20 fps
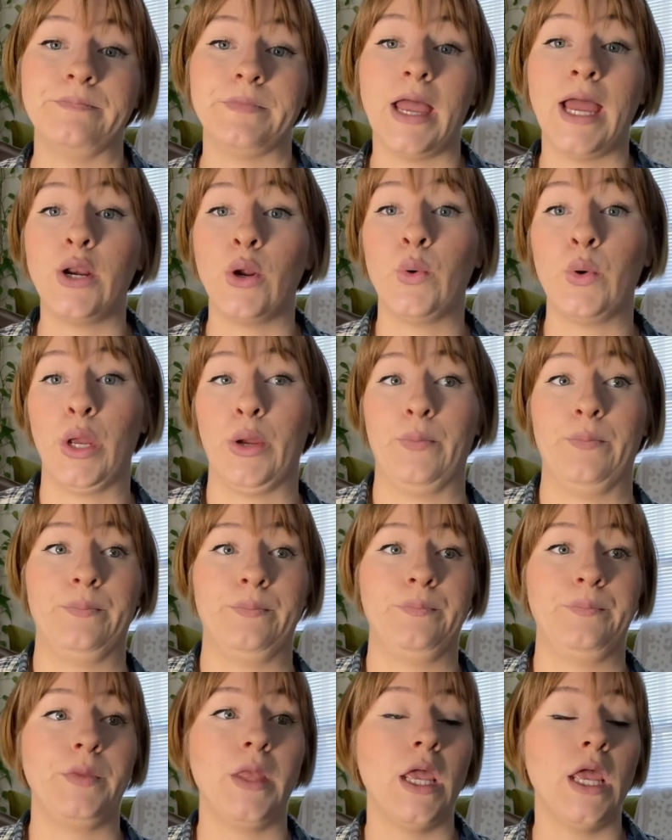I don't know.
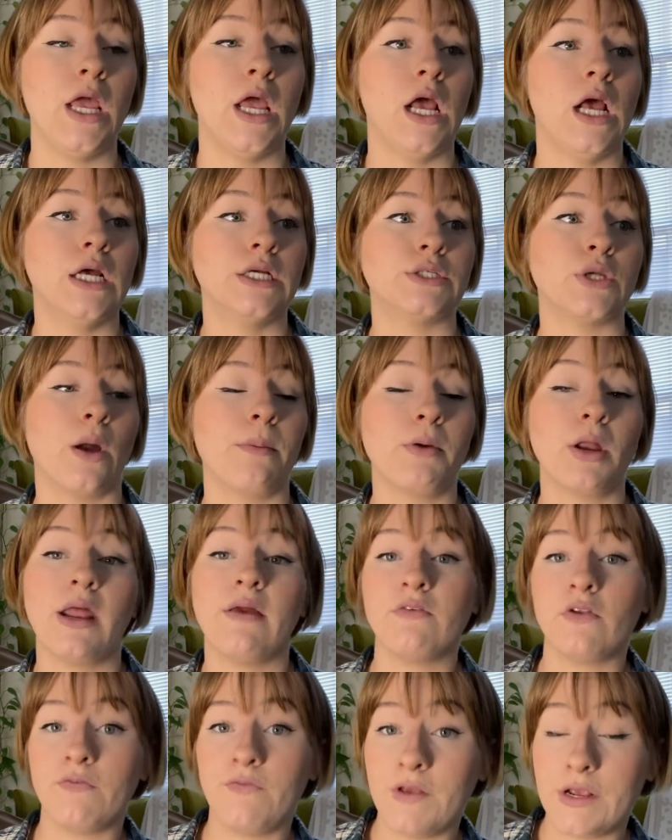So I'm going to
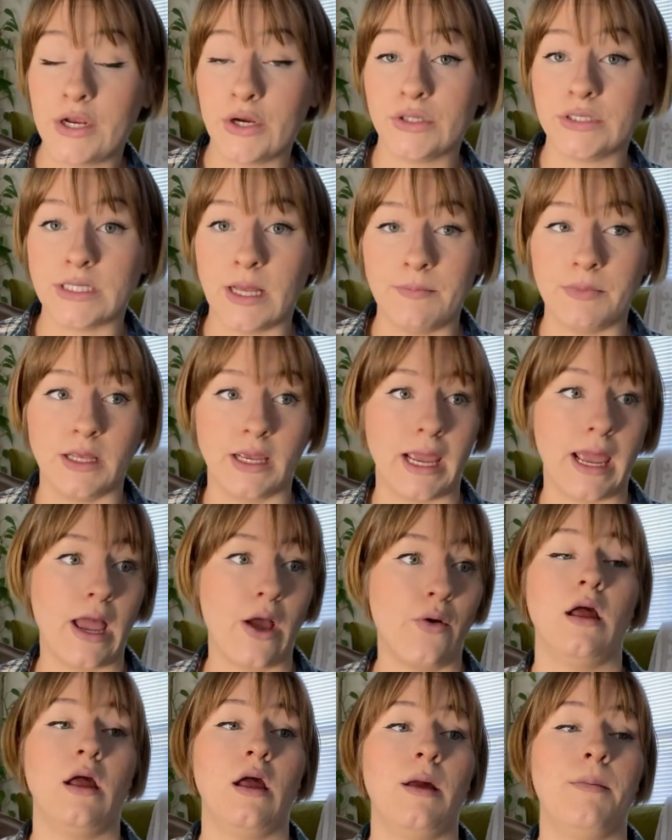have to figure something
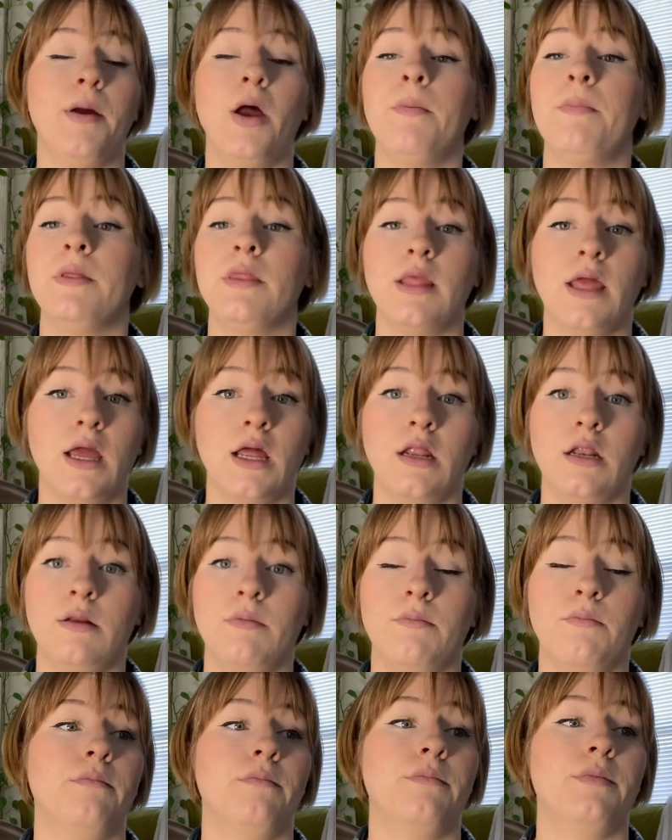out. I'm hoping that
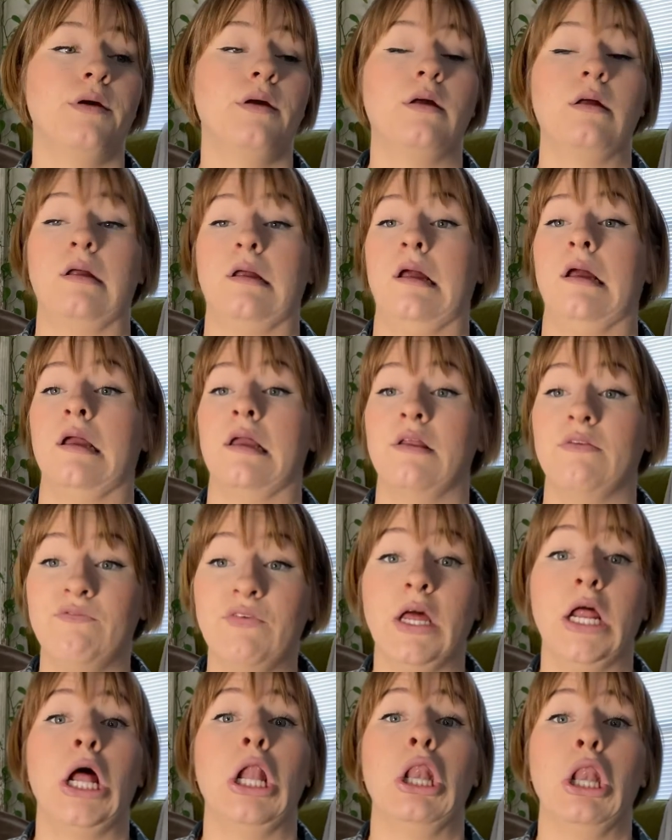I can
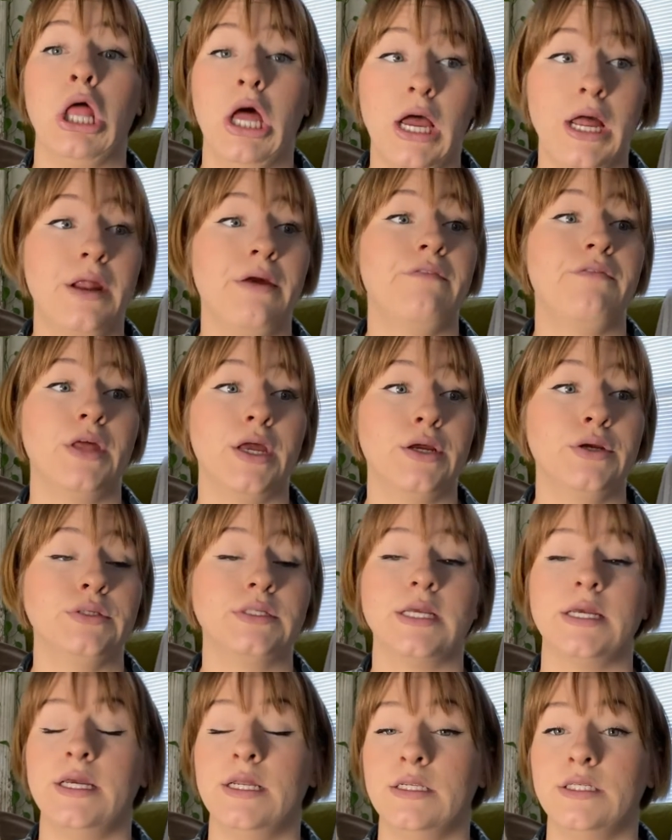fit a lot of those
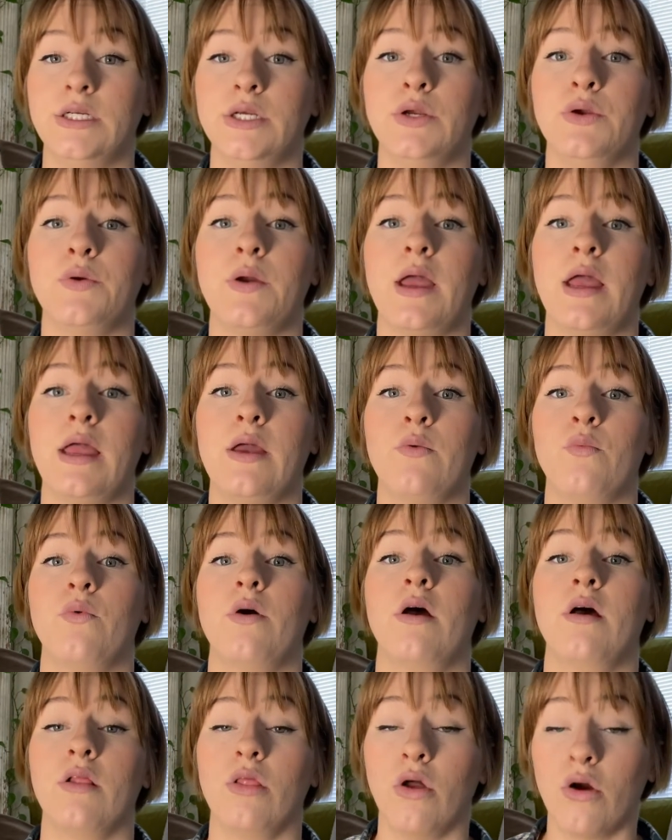into
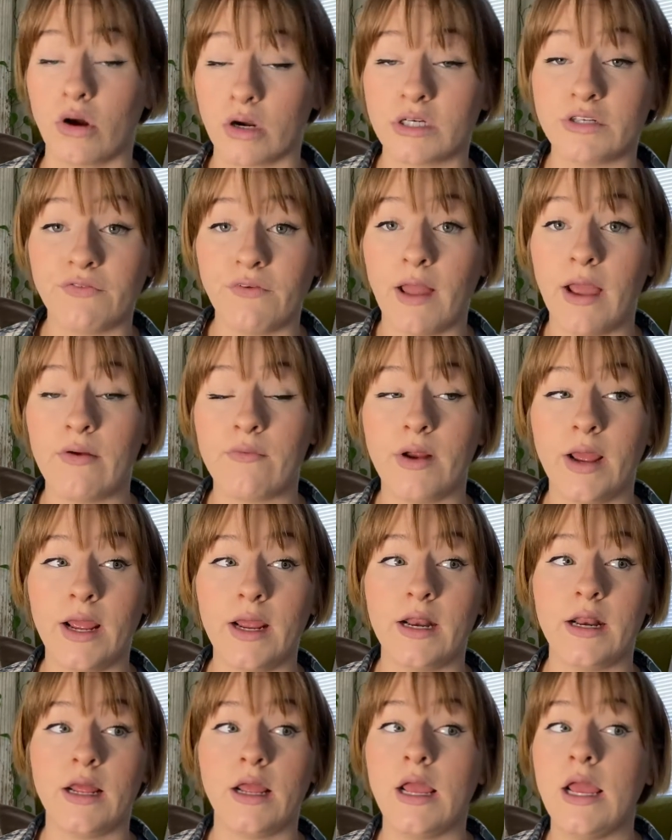a large flat
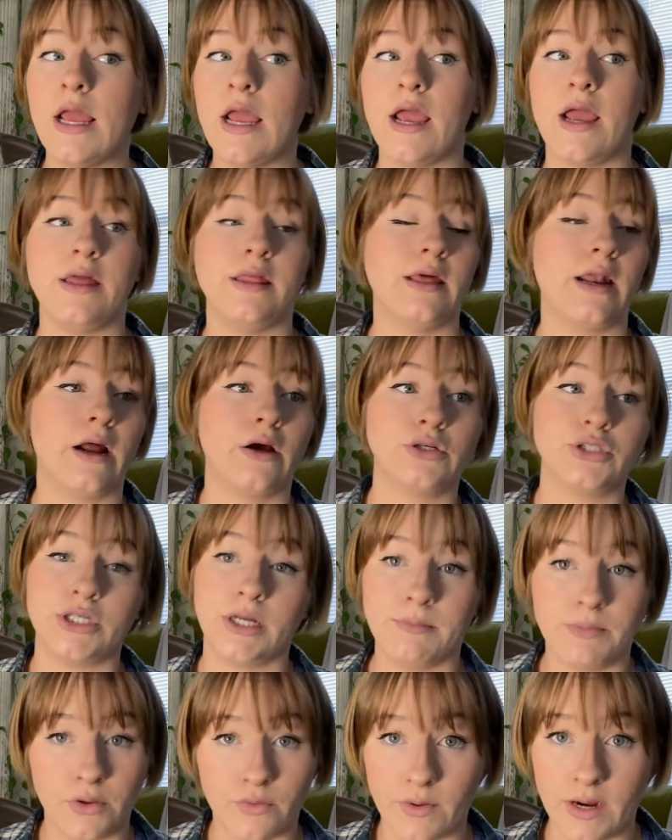rate, and then I'll
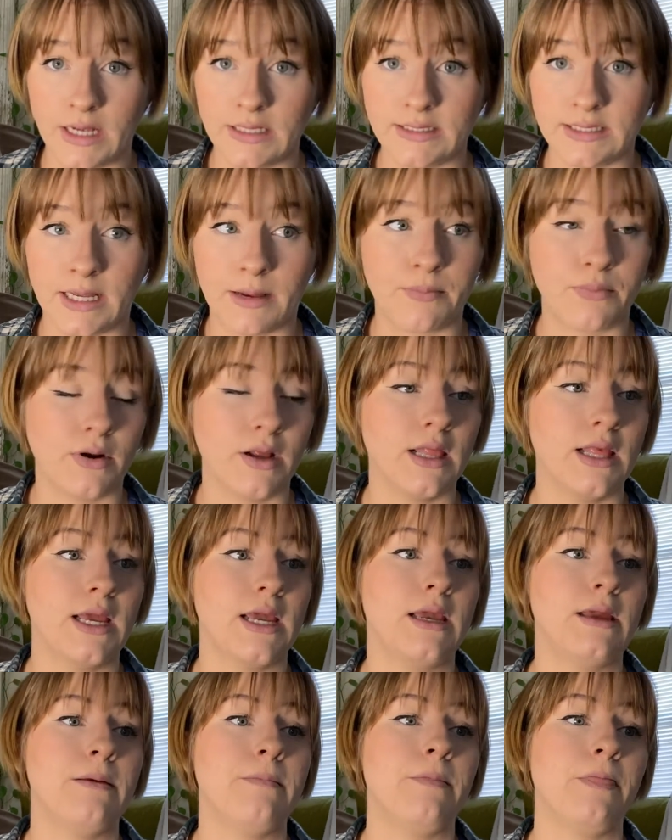ship the rest
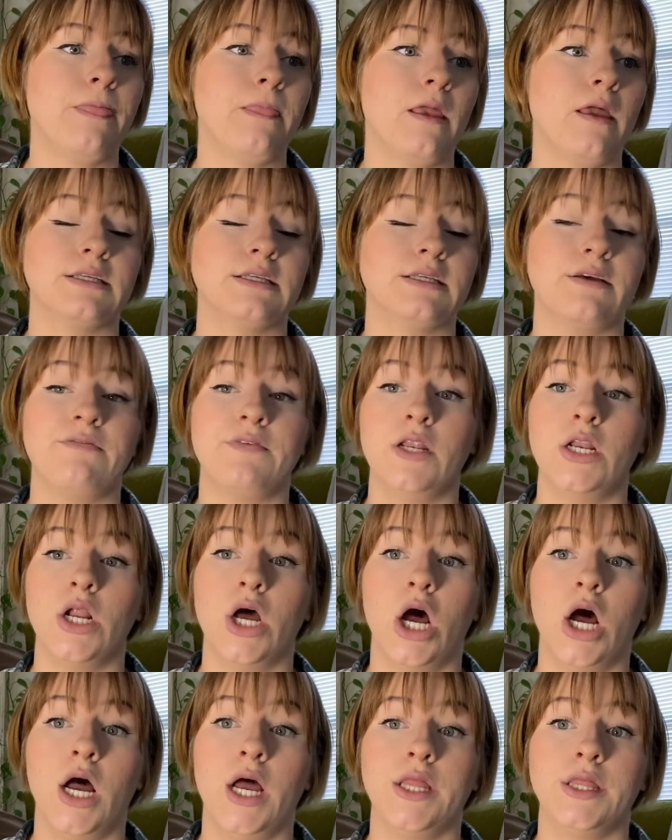separately. Because if
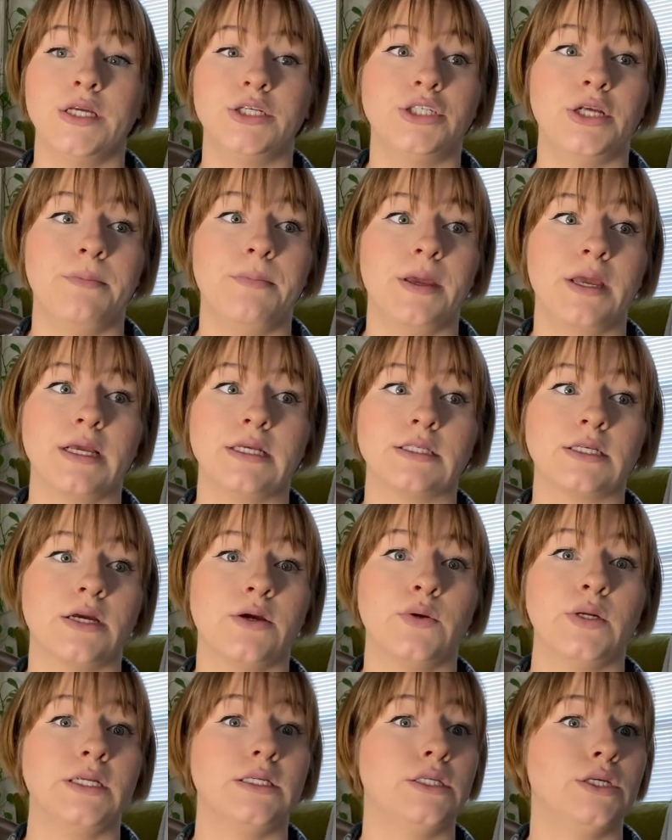not, the shipping is
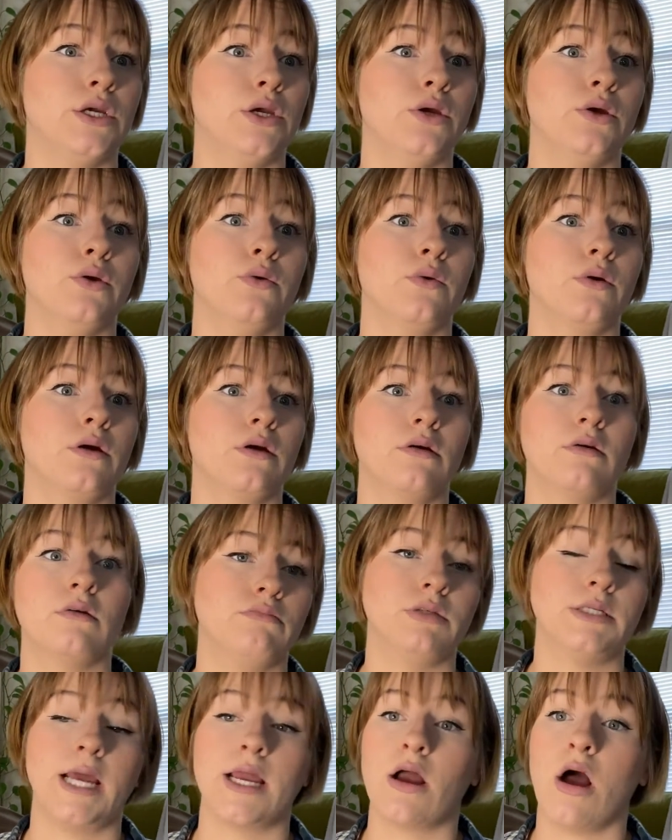going to
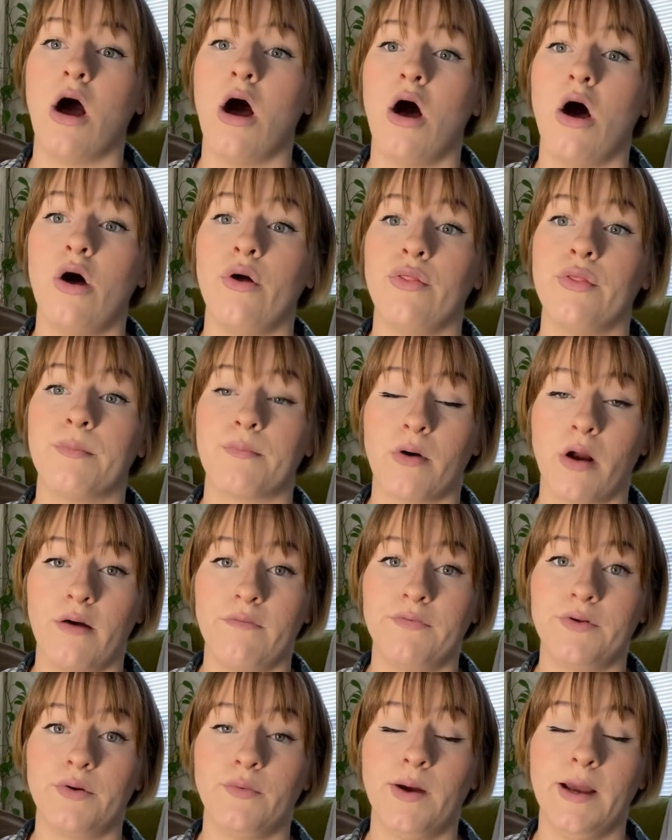take all the
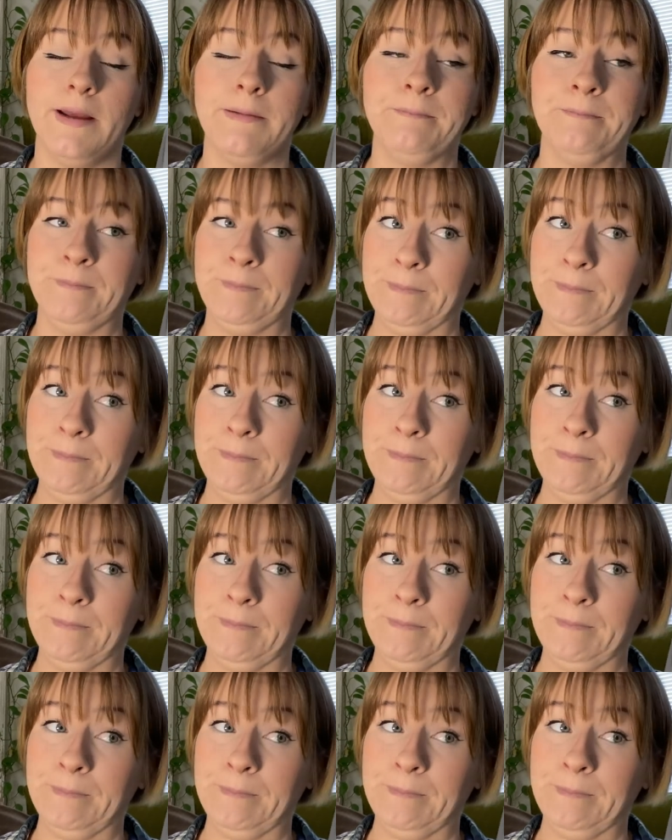profit away.